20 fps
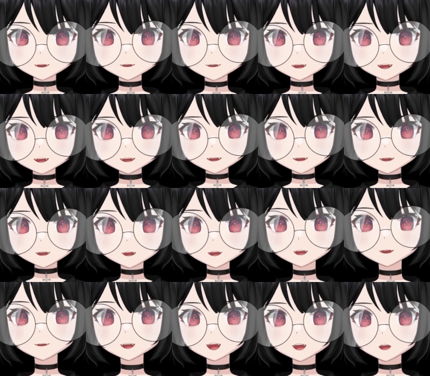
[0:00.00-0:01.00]
then,
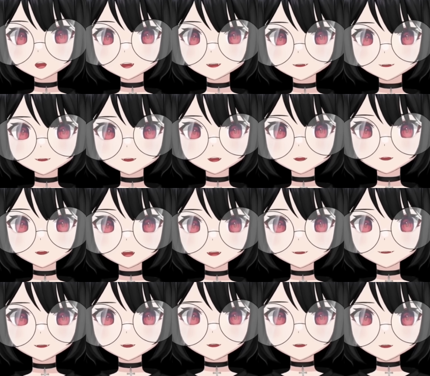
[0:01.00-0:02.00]
they might see a price
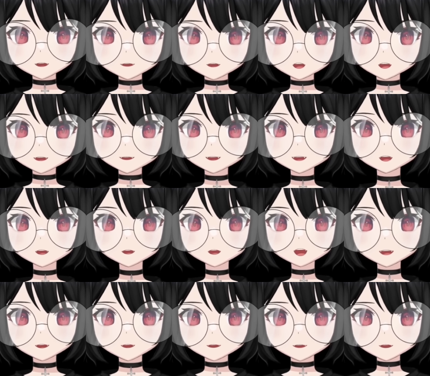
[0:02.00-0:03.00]
increase, but the
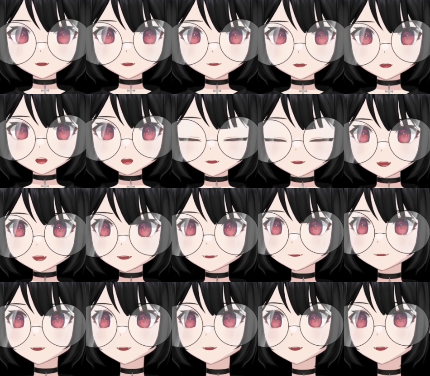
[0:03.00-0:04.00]
regular user will not see
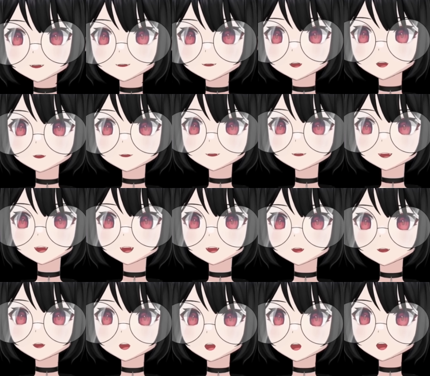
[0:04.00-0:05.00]
this
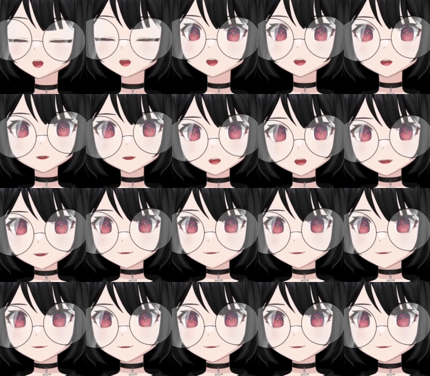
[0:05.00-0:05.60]
substantial price